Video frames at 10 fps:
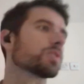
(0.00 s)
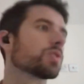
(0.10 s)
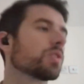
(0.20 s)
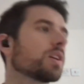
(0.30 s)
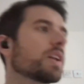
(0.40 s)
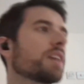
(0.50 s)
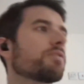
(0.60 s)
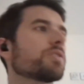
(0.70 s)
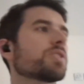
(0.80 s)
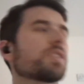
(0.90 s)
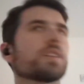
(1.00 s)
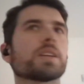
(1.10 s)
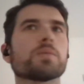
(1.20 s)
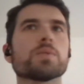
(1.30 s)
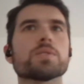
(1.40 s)
so on average, I think
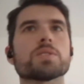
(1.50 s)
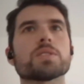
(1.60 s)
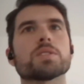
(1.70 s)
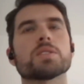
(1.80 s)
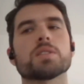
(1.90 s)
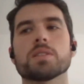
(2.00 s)
it was